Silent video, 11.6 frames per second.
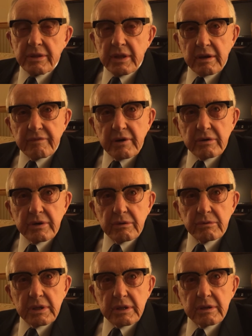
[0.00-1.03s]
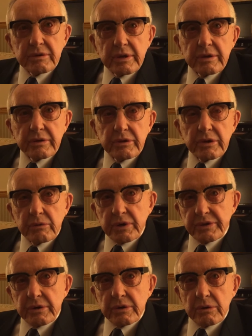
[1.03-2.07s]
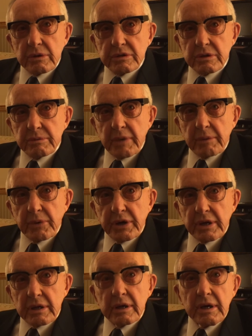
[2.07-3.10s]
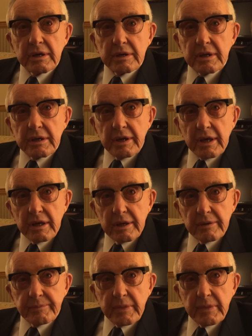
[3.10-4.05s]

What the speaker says: then I found out, well, that what they're doing is commemorating D-Day.